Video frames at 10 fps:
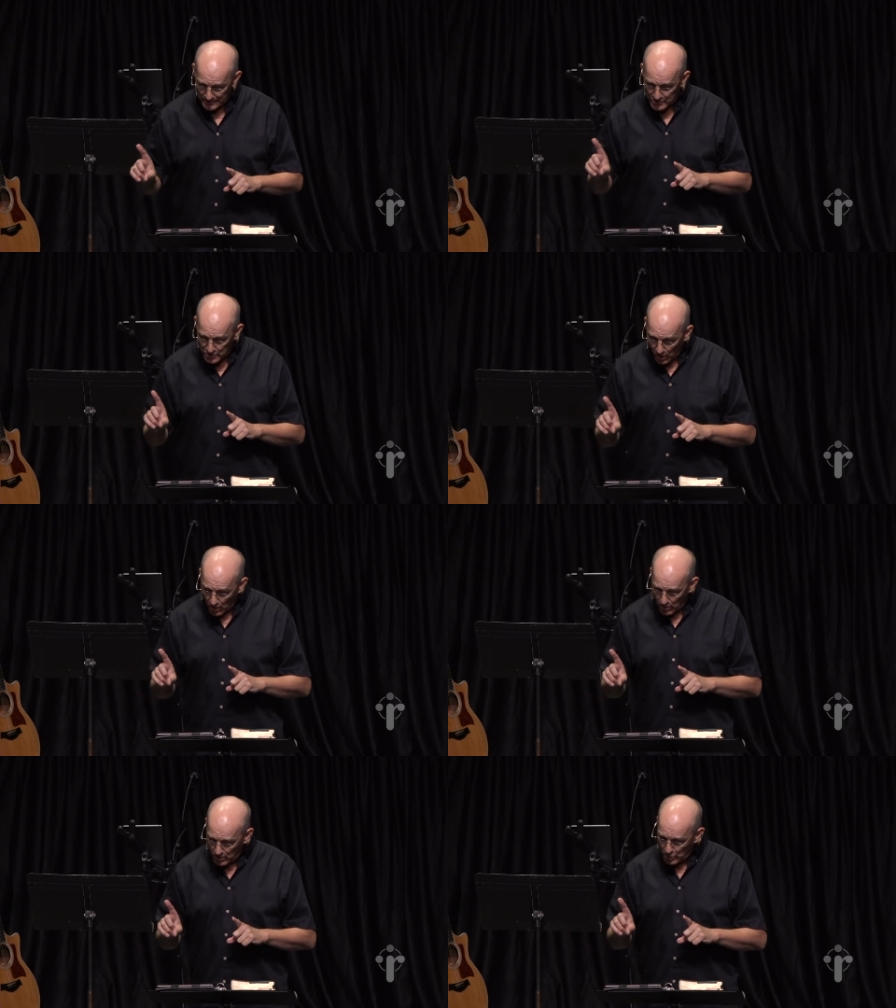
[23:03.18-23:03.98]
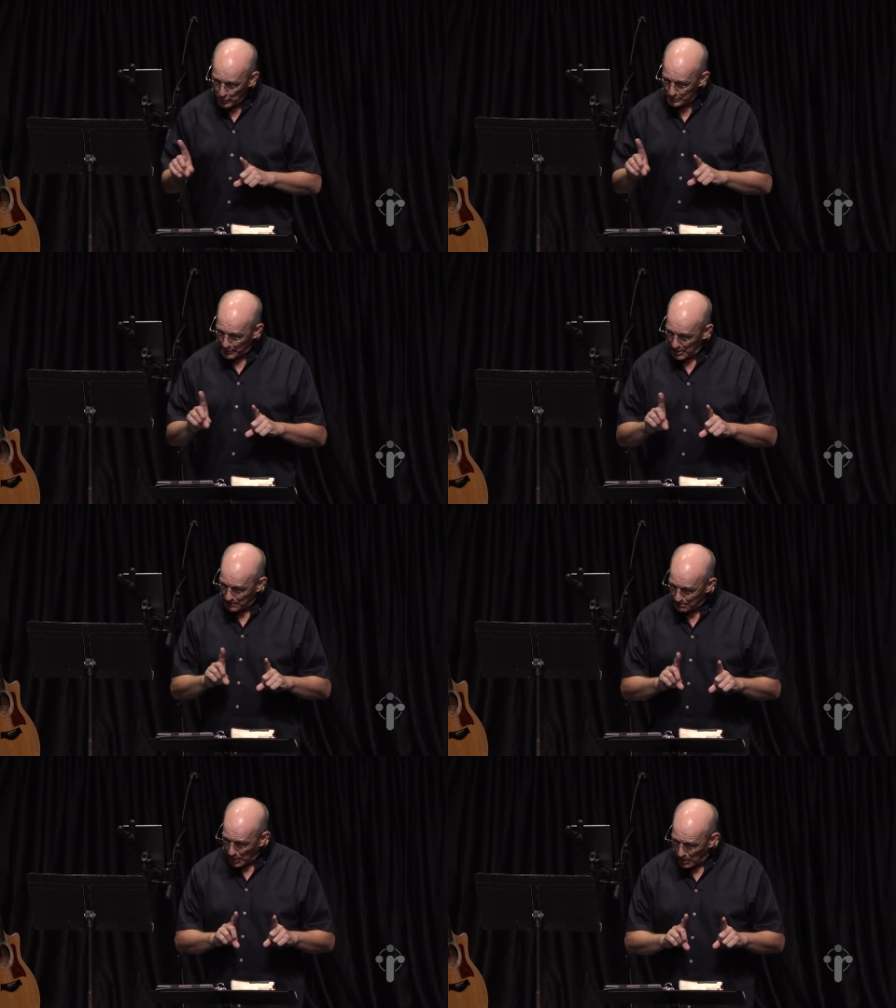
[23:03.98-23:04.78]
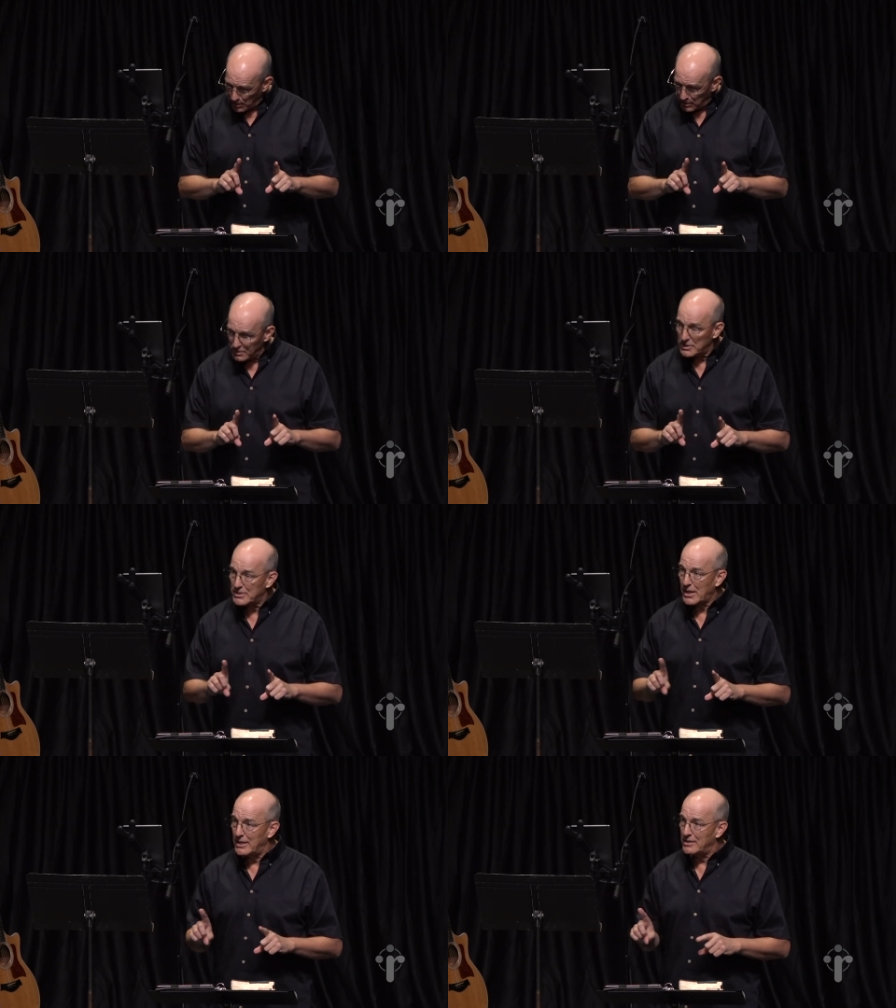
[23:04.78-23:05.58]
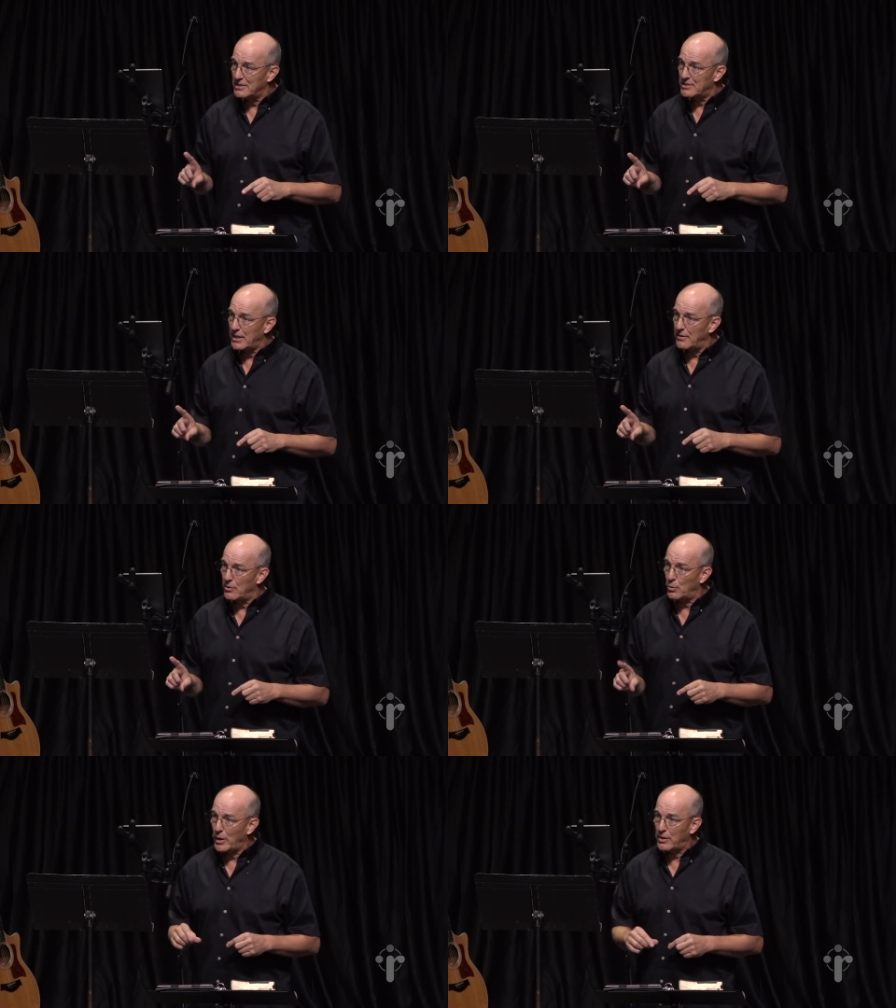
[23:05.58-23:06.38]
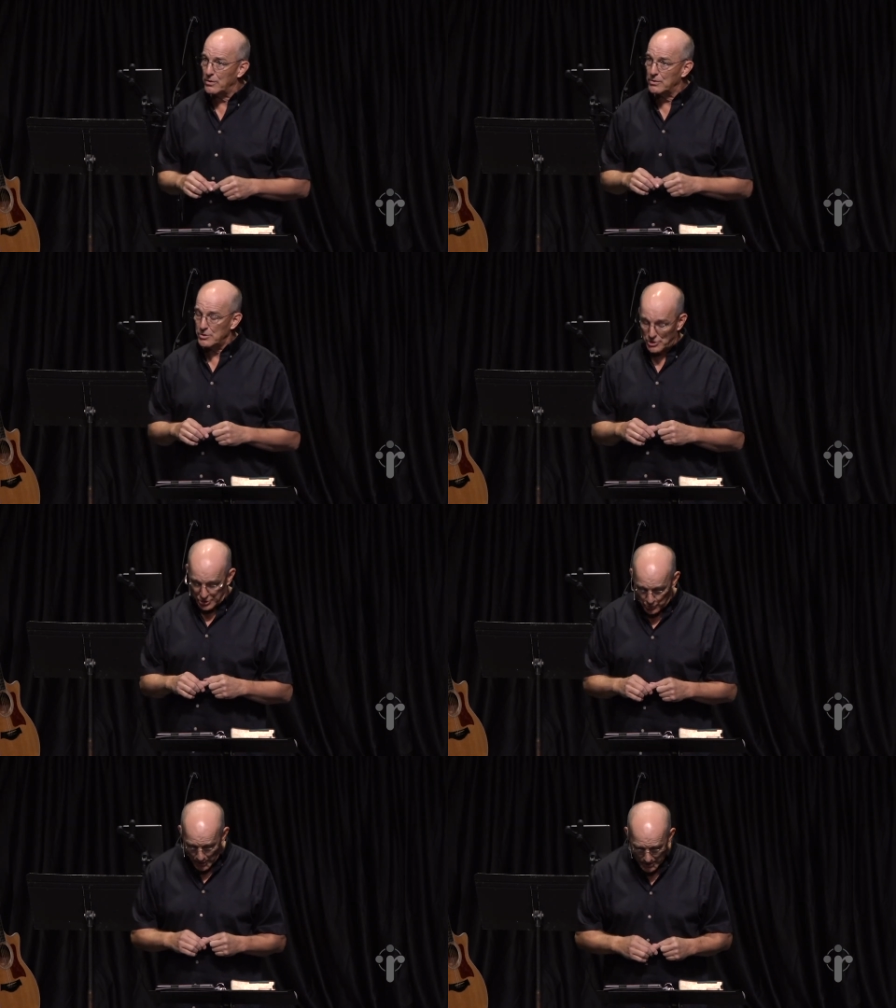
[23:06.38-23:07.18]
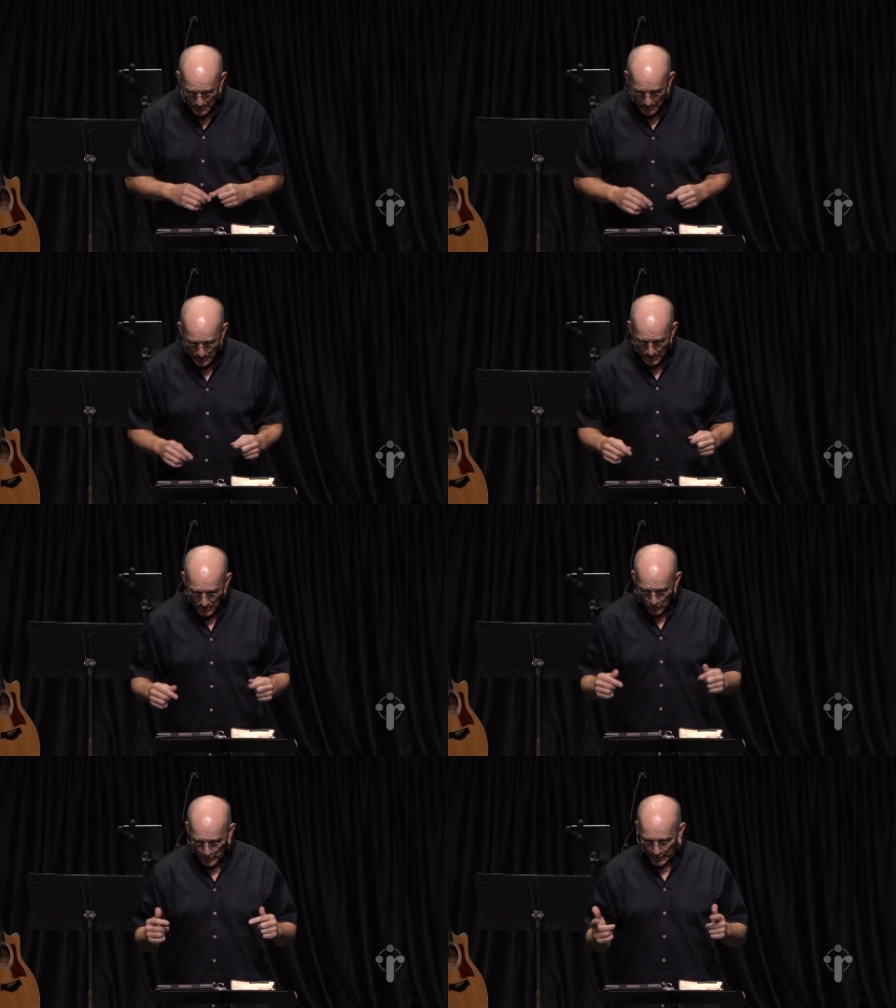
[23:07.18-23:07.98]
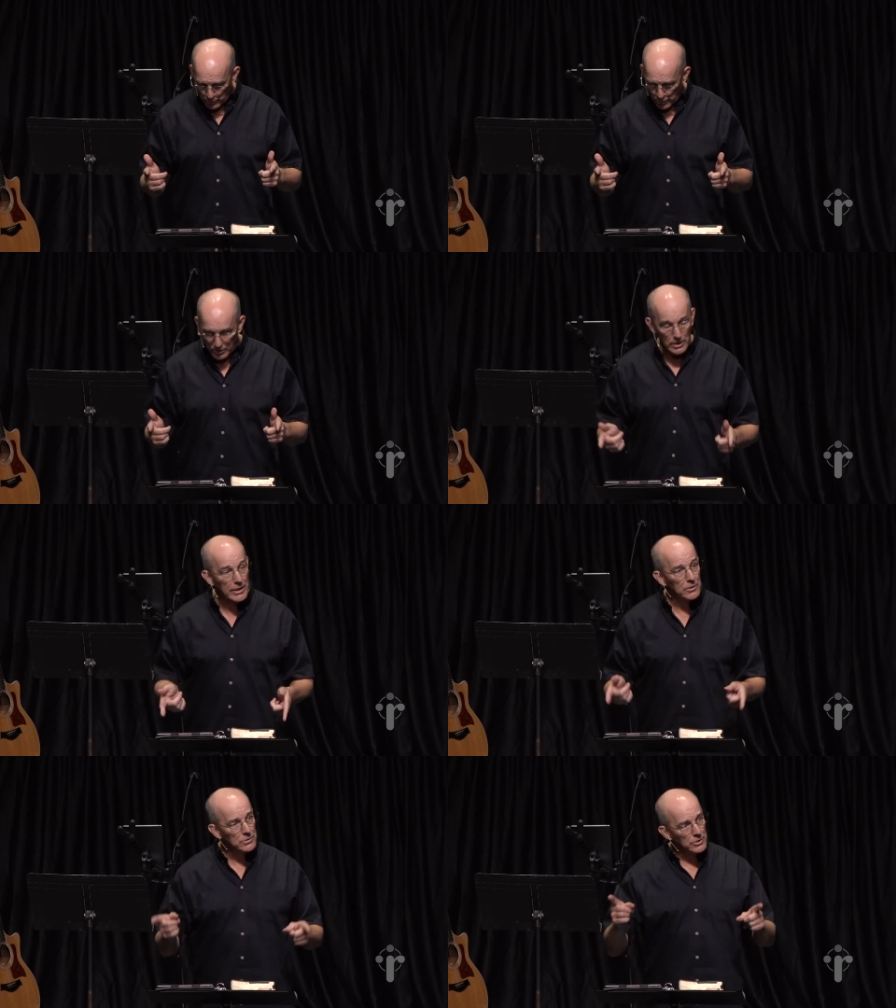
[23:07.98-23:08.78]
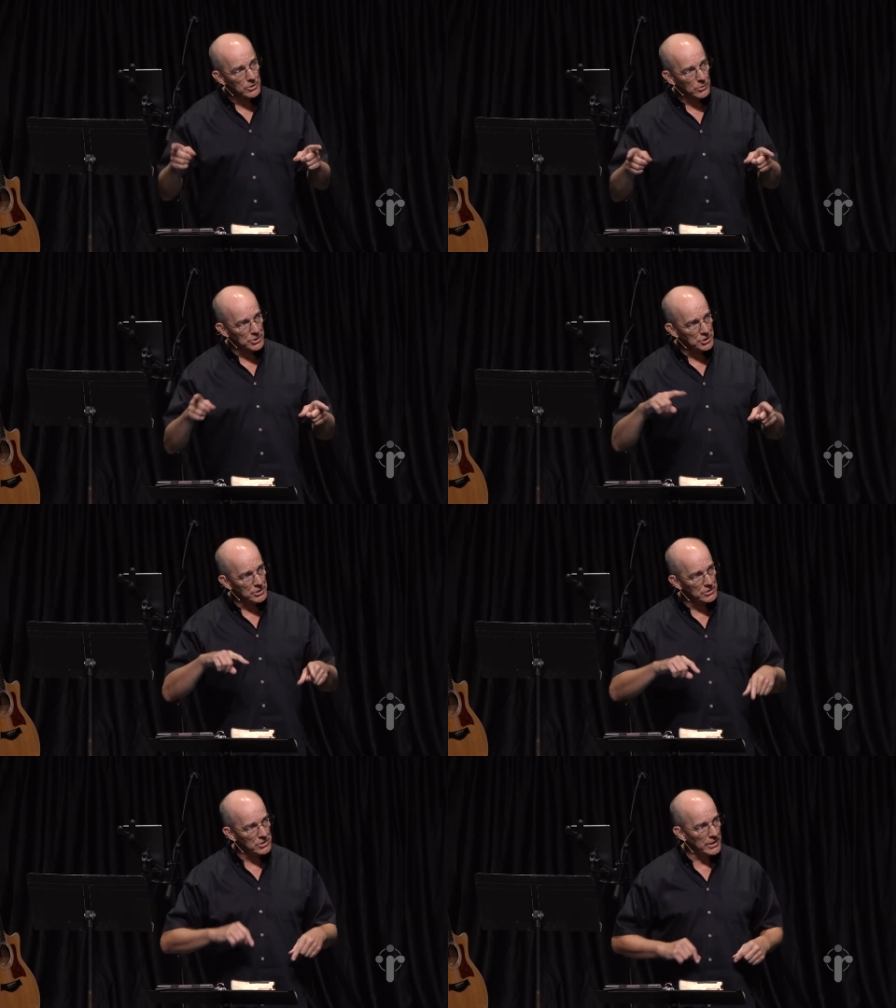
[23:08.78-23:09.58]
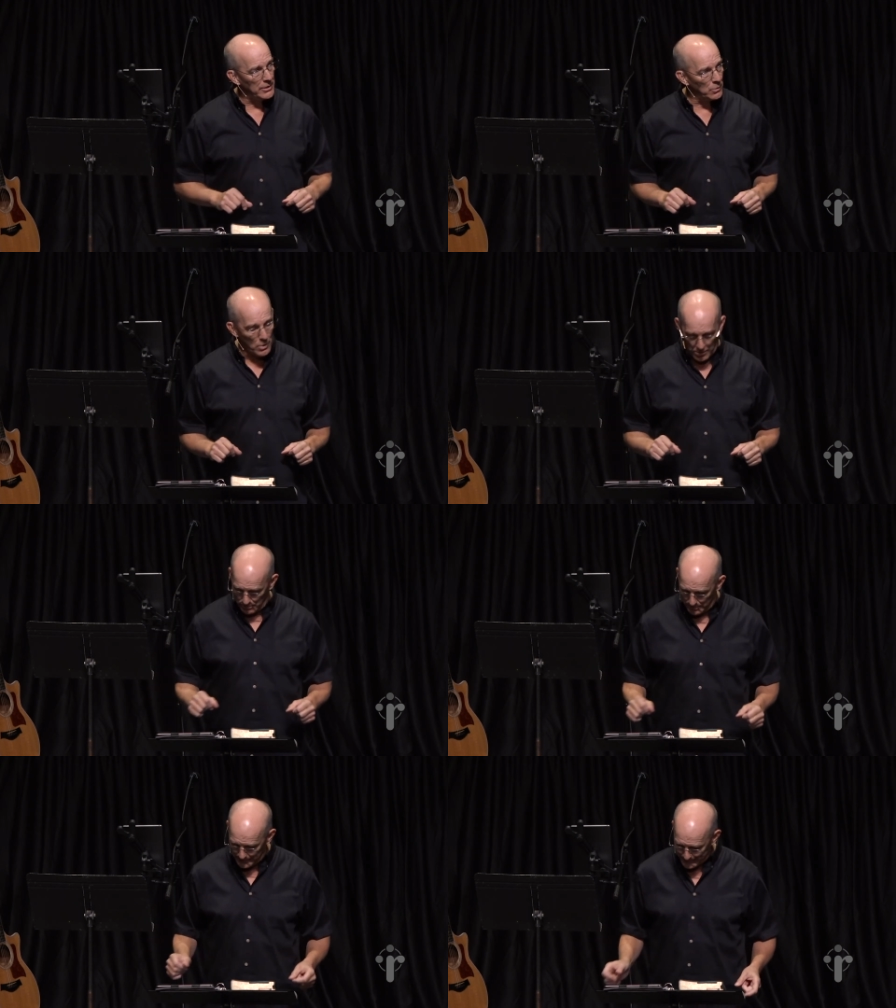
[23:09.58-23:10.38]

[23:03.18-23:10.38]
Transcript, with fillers: and Saul, who would become Paul, decided to set the record straight when he wrote a letter to the Christians in Rome.